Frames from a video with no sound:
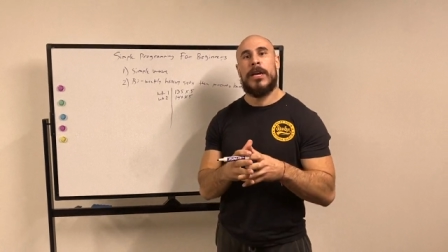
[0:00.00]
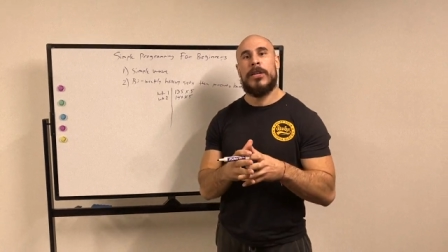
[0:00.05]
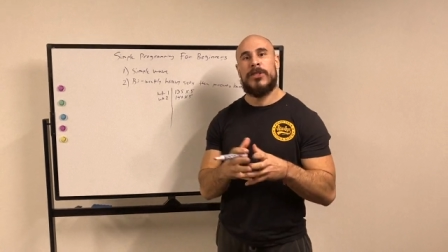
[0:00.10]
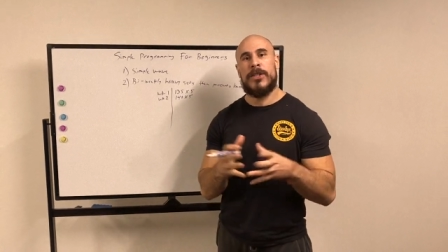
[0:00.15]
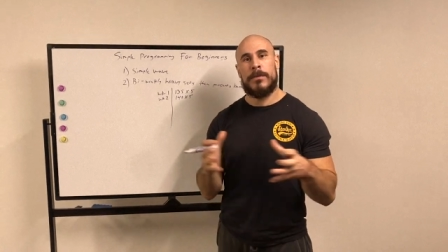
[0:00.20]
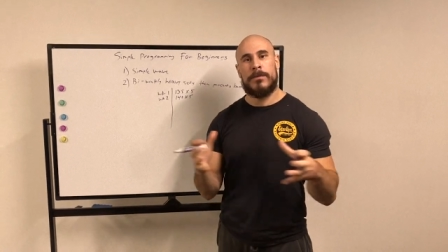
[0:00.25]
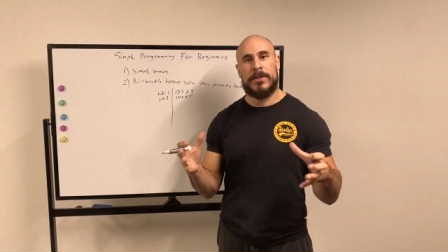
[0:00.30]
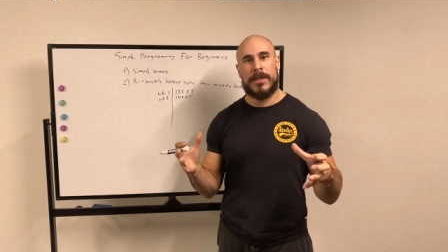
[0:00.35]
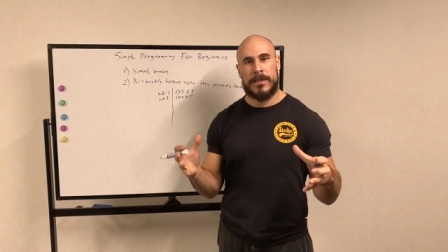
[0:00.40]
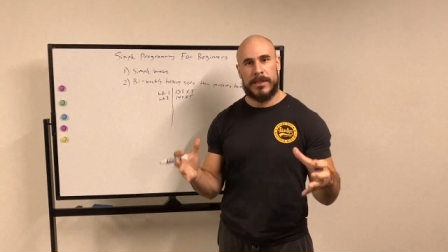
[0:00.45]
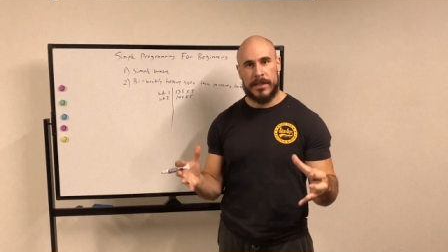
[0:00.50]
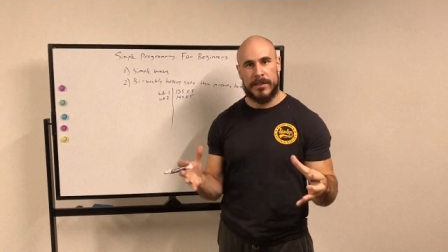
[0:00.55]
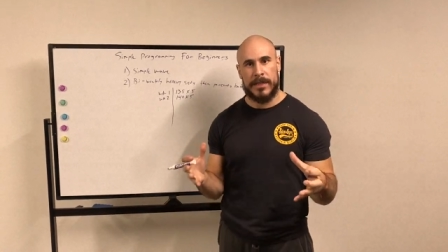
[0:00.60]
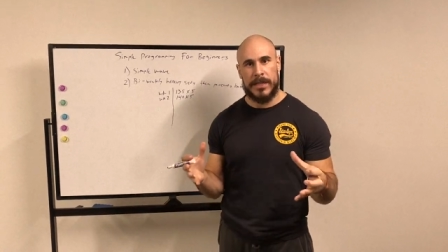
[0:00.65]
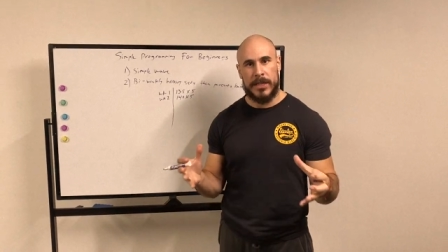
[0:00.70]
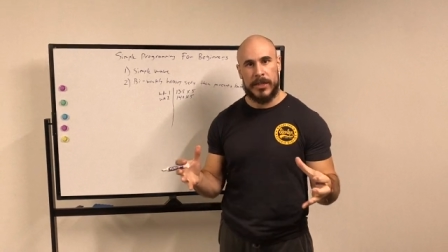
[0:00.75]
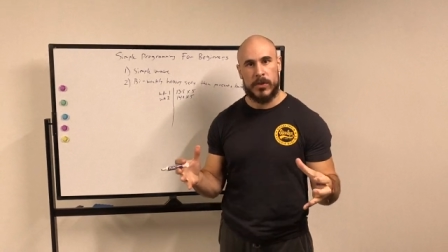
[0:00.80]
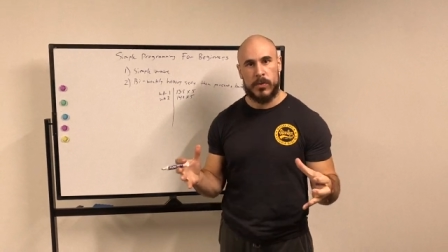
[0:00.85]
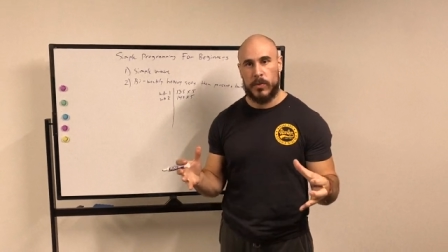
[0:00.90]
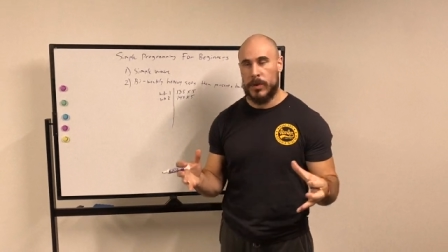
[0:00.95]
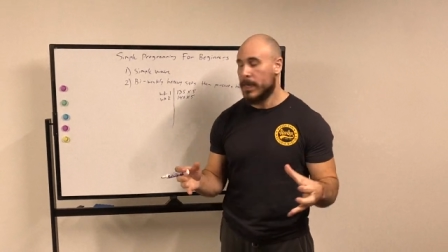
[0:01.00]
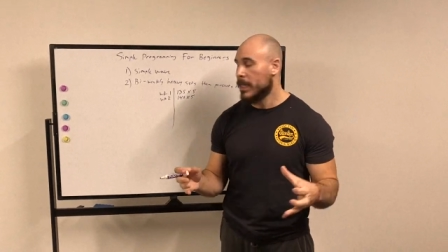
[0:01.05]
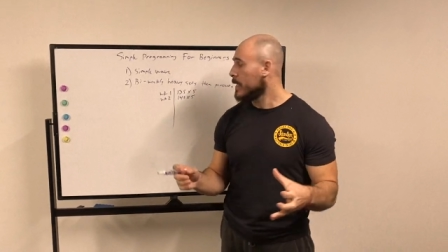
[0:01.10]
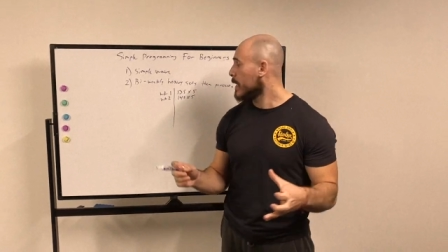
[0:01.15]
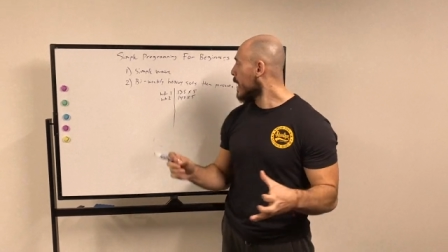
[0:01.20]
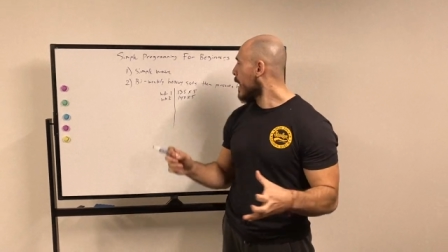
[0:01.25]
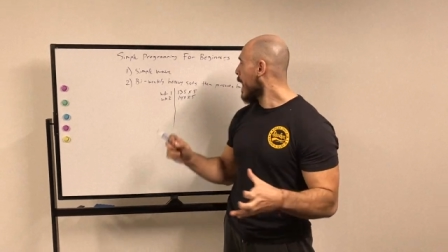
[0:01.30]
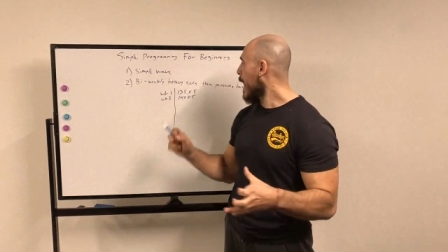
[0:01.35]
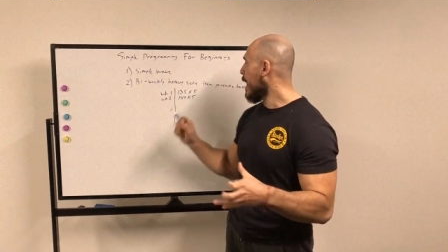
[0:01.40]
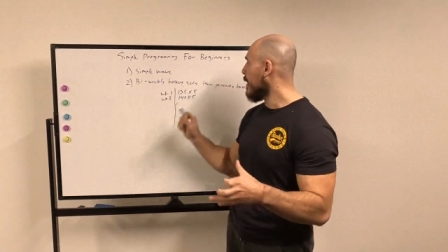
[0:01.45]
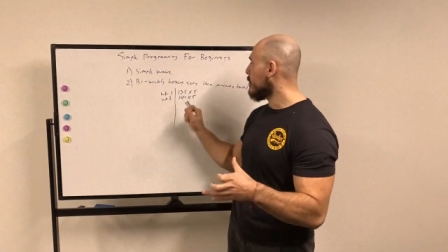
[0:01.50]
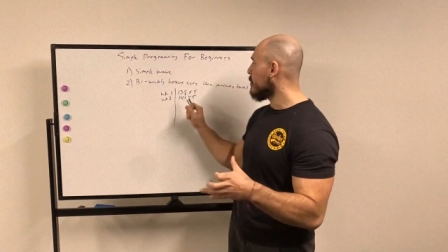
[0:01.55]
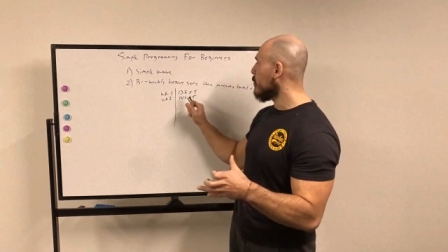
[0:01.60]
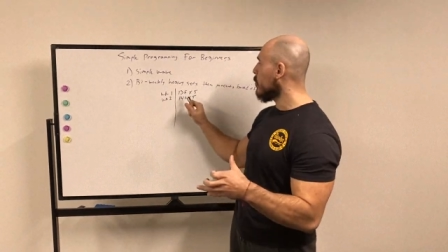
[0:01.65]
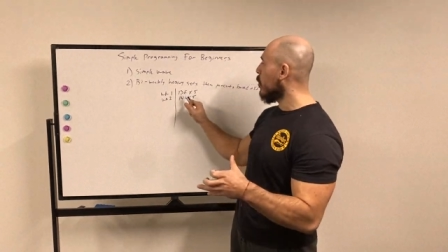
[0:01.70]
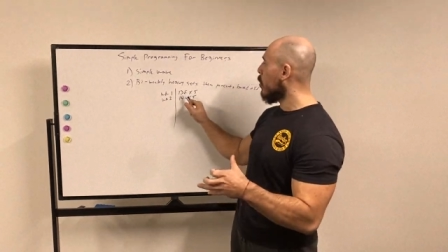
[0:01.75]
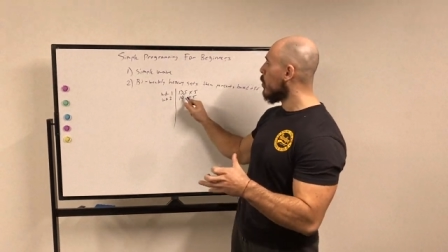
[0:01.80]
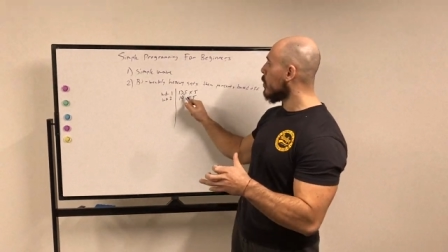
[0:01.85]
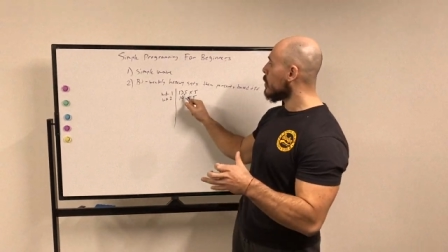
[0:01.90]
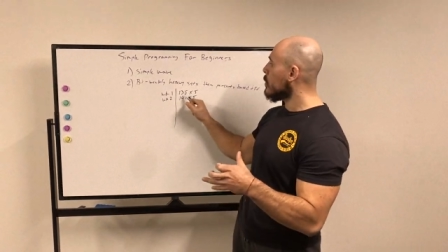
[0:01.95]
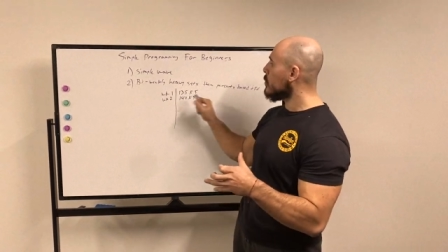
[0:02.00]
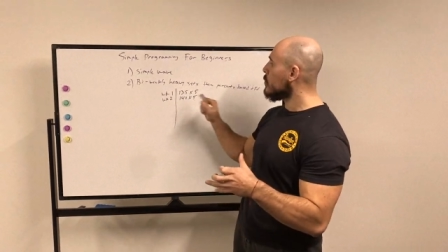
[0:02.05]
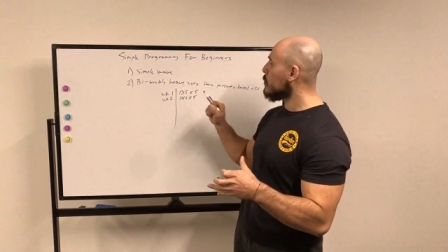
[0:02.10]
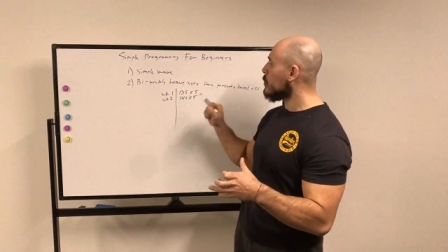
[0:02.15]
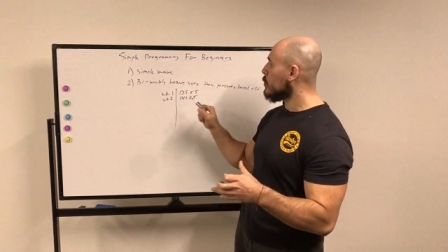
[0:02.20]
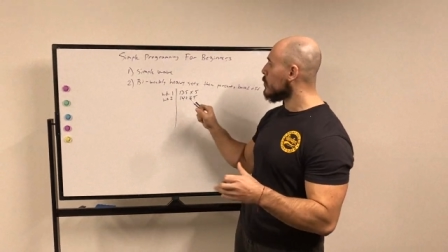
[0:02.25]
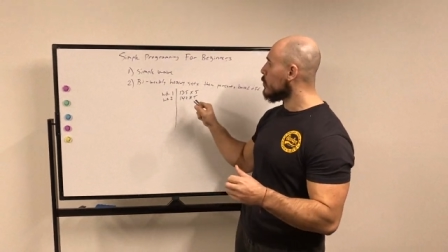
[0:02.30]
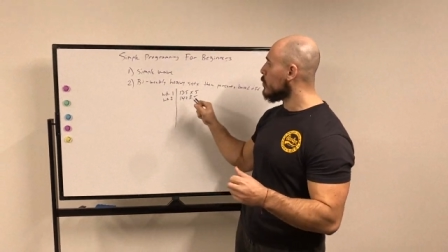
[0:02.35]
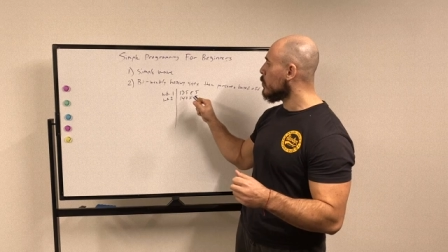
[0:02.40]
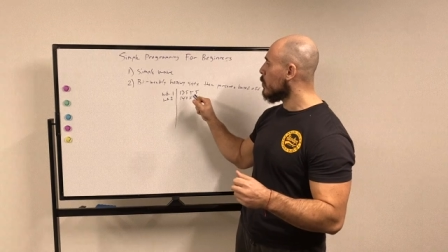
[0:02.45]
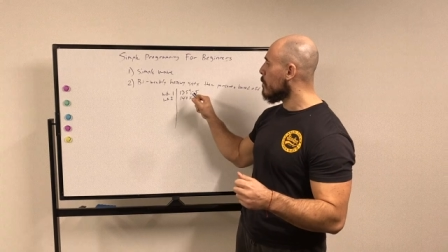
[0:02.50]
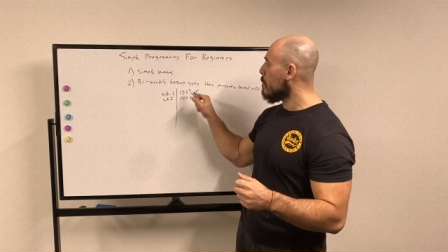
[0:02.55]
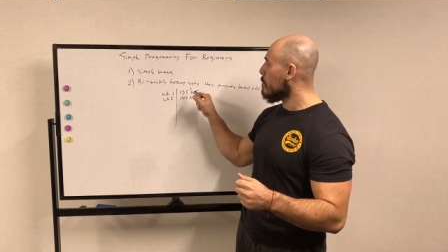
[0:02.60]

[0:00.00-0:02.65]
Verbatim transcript: jumps like this each week as long as you